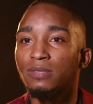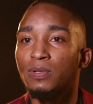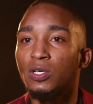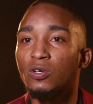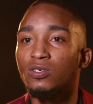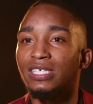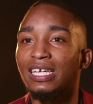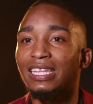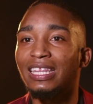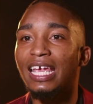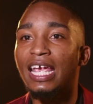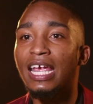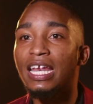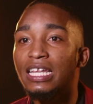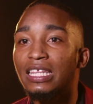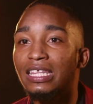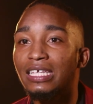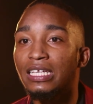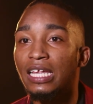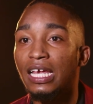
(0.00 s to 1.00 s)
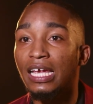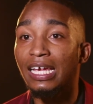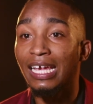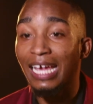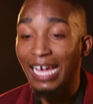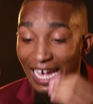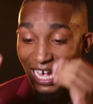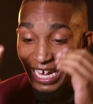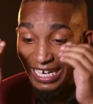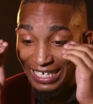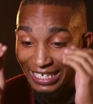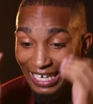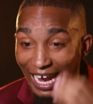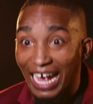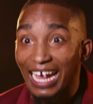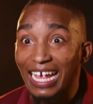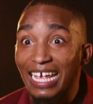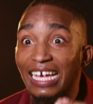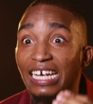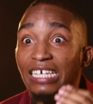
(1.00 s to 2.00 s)
because at the end of the day,
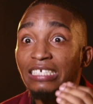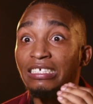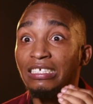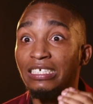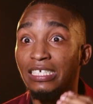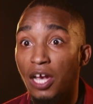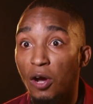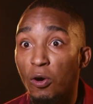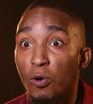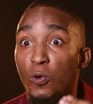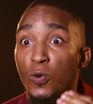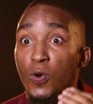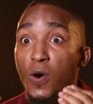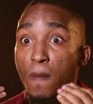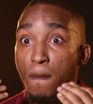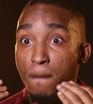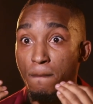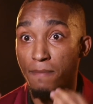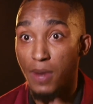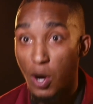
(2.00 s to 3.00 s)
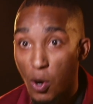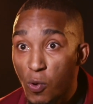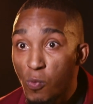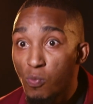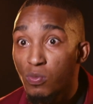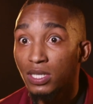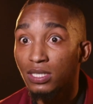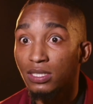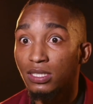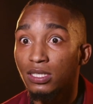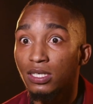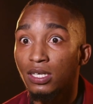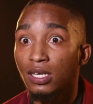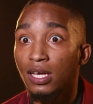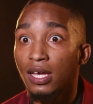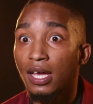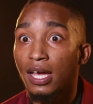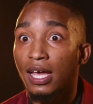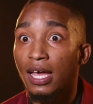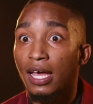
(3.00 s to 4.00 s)
die is jou moment.
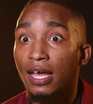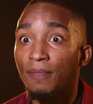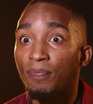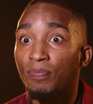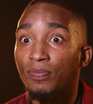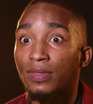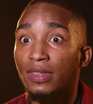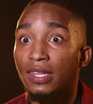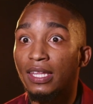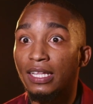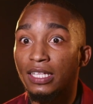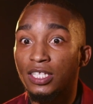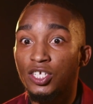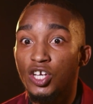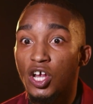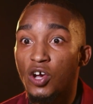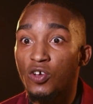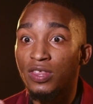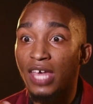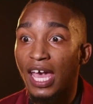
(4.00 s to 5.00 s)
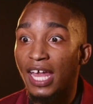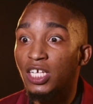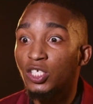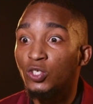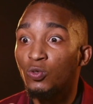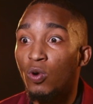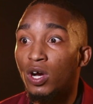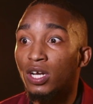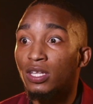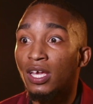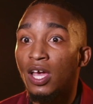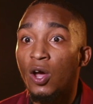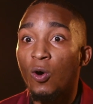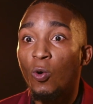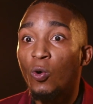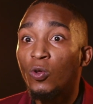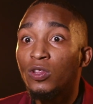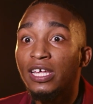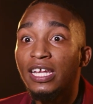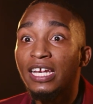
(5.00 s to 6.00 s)
You know, that is what
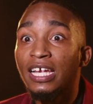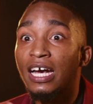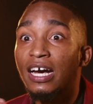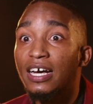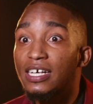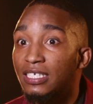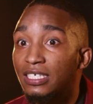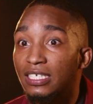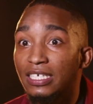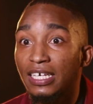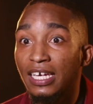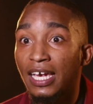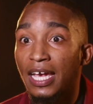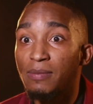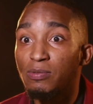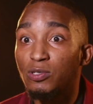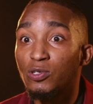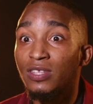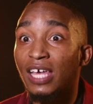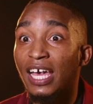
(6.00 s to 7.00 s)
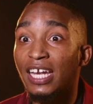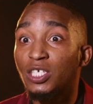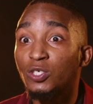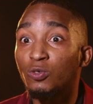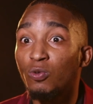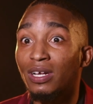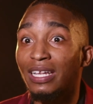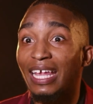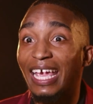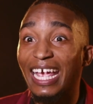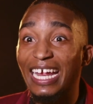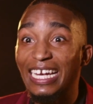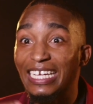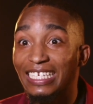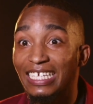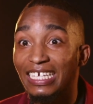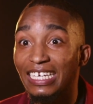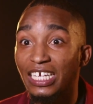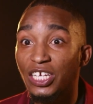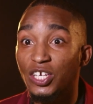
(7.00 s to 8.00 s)
all the rehearsing came to, that is what
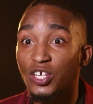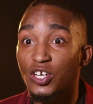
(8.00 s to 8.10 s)
entering,